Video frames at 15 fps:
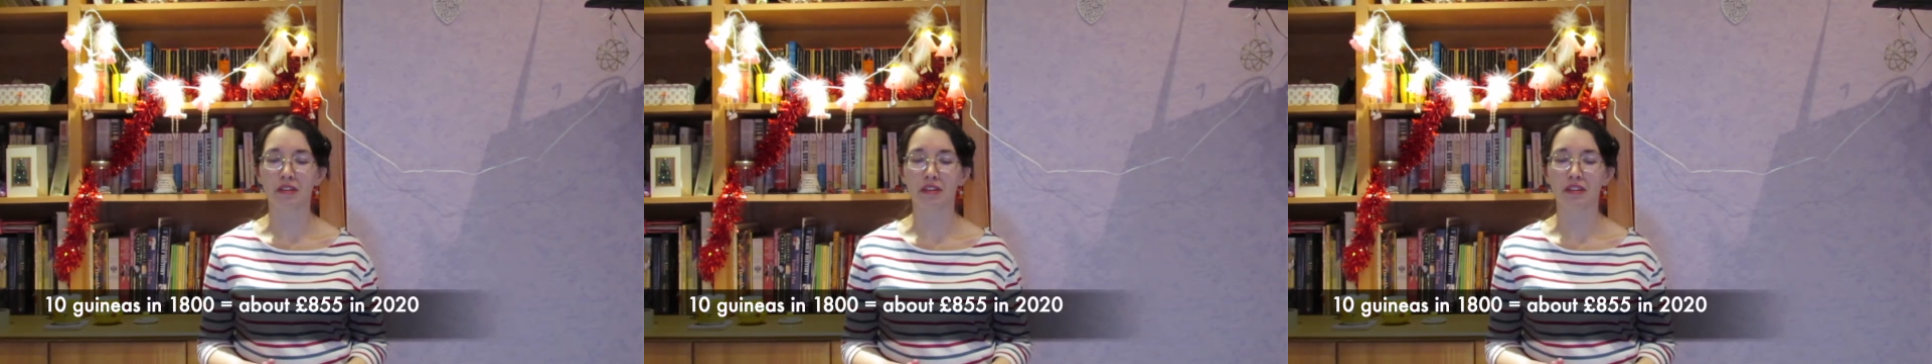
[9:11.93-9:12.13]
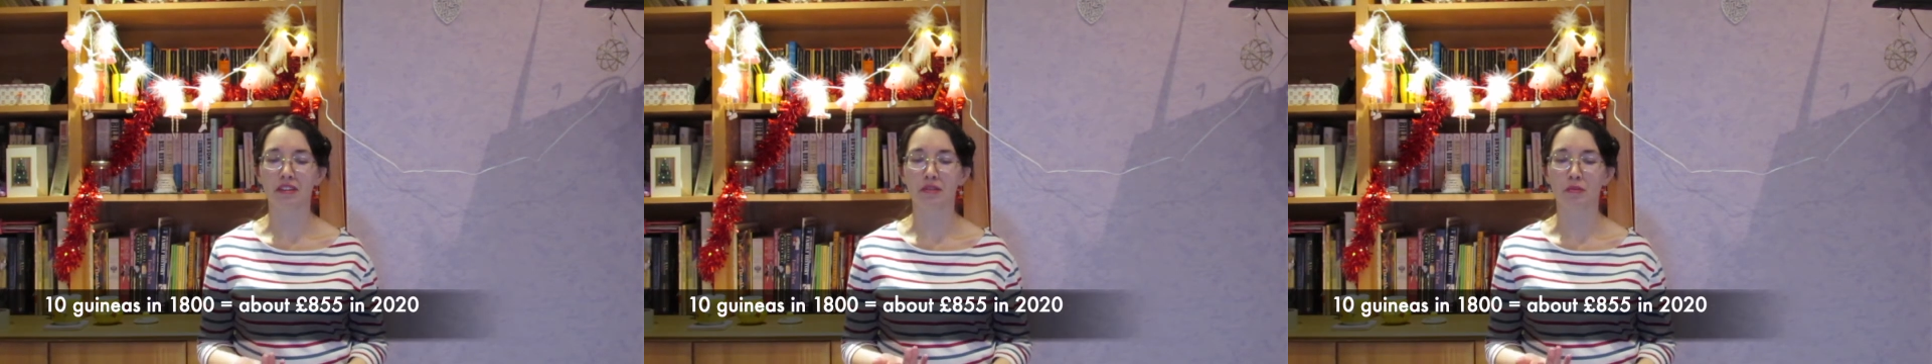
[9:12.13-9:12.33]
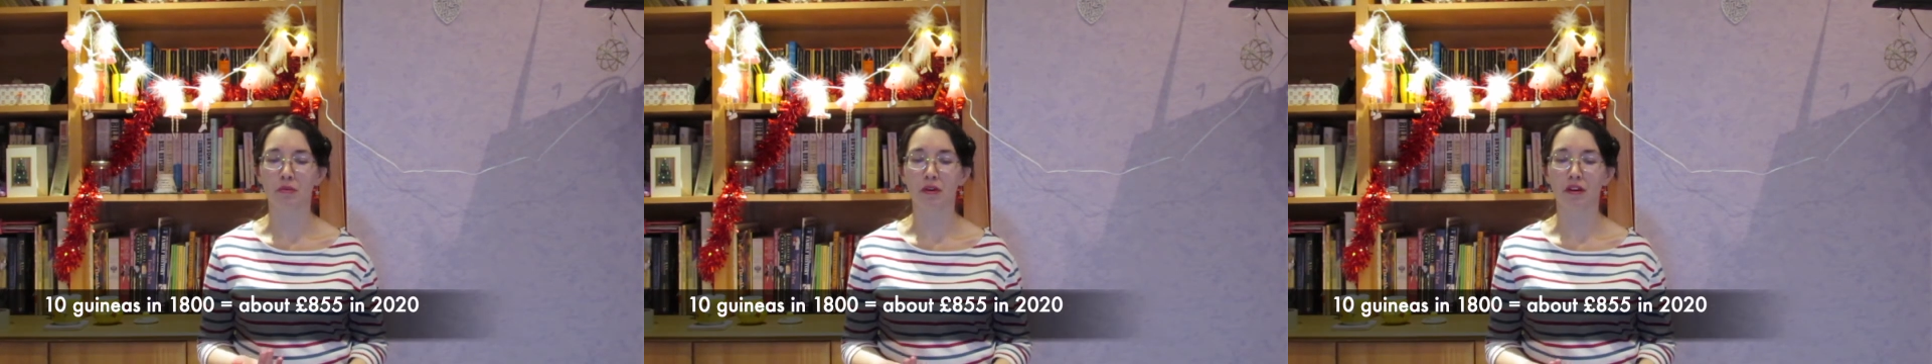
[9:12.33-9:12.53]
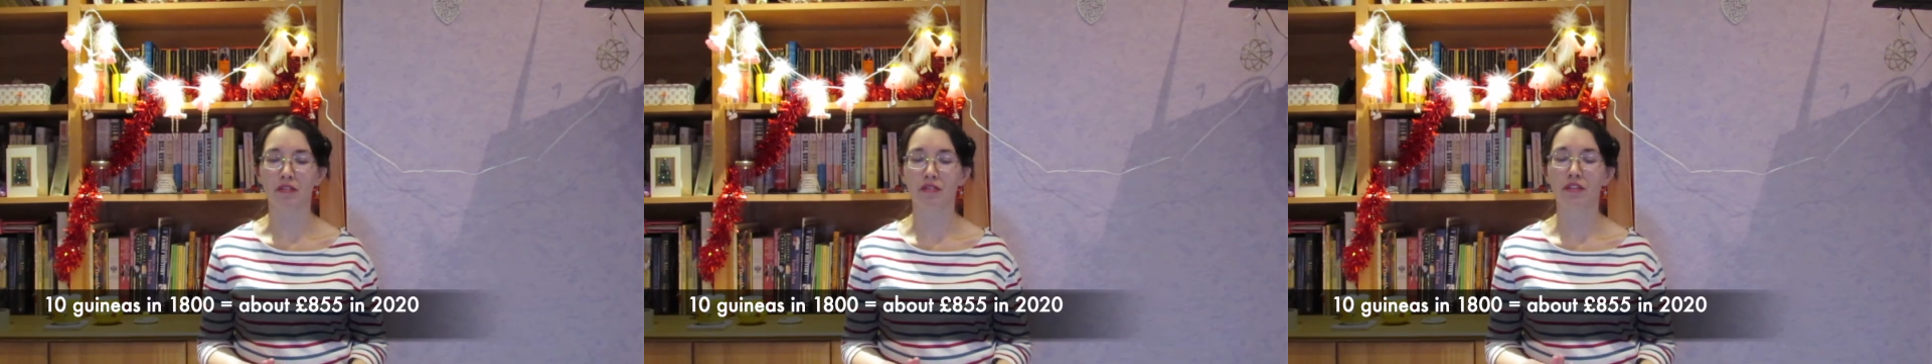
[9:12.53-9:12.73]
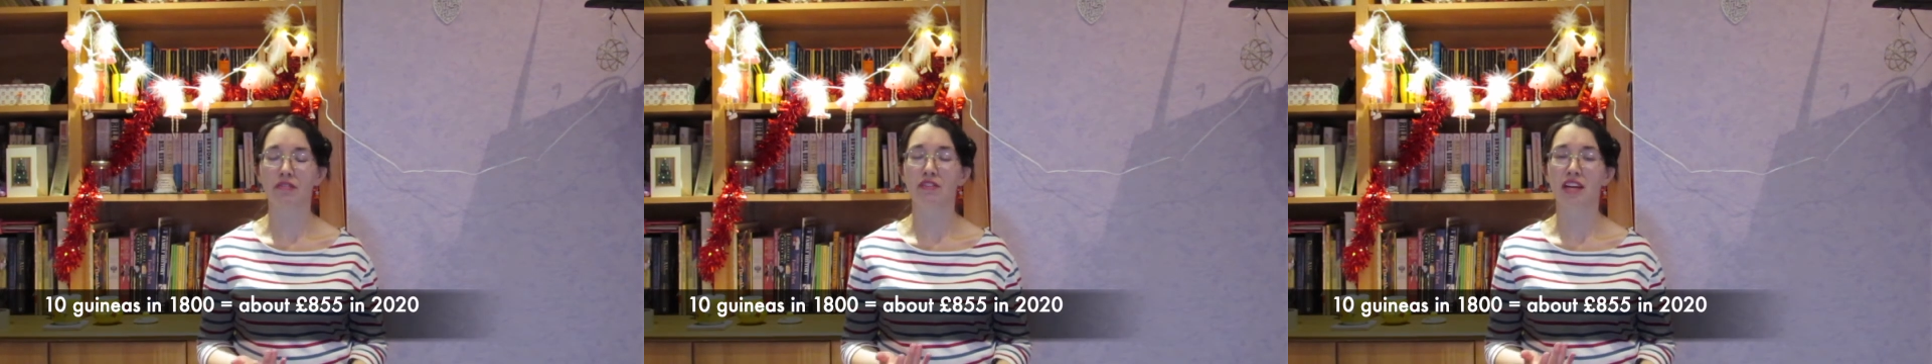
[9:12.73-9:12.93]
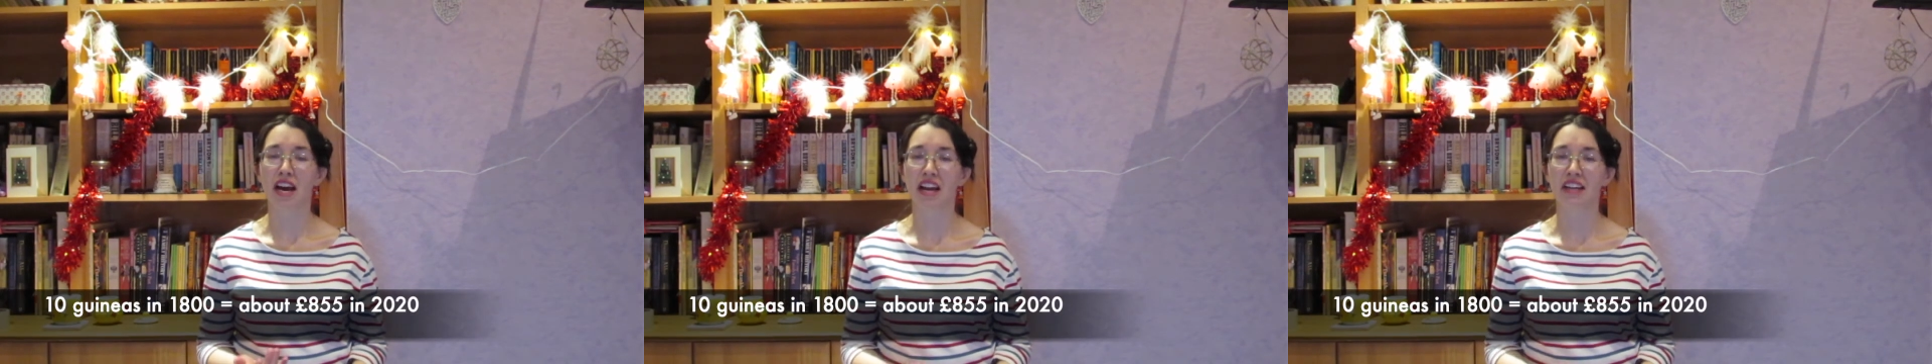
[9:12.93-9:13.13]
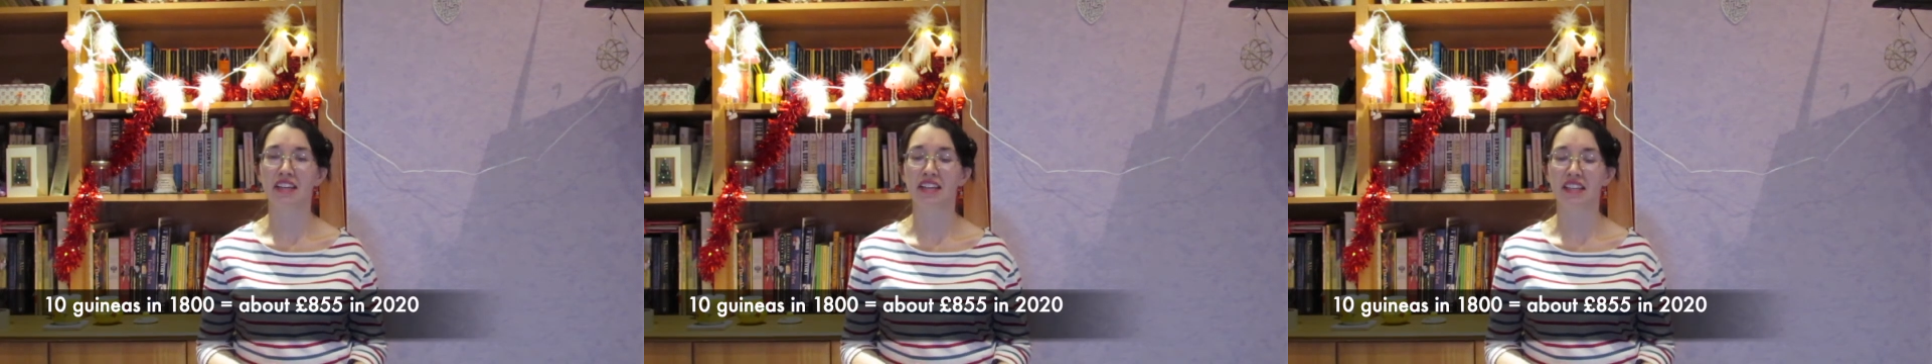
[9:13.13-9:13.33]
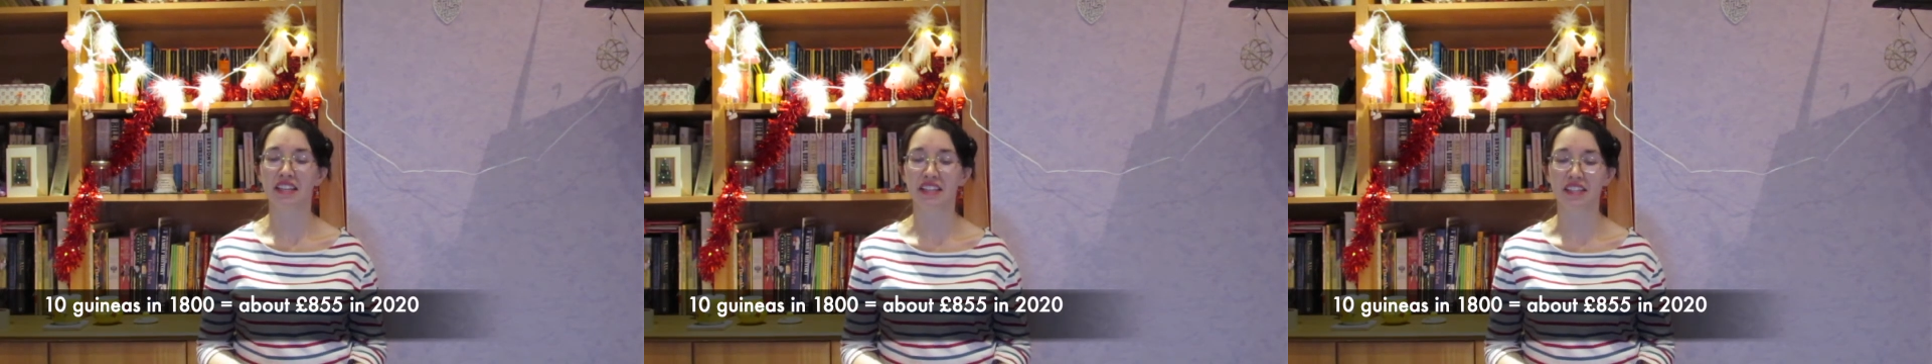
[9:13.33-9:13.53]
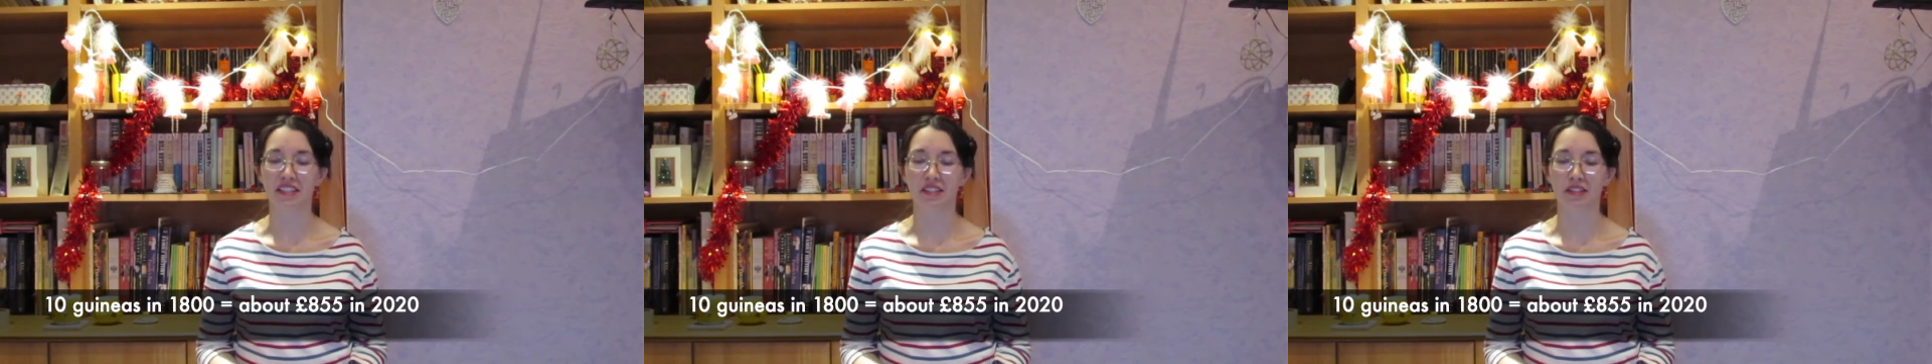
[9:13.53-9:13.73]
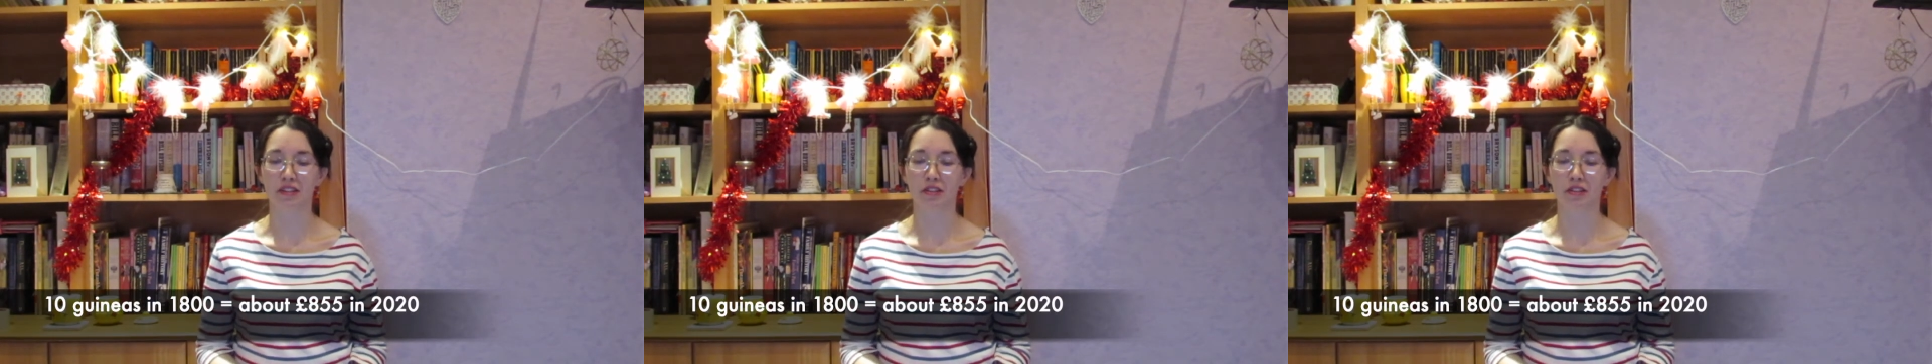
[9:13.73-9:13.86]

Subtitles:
and his wife give 10 guineas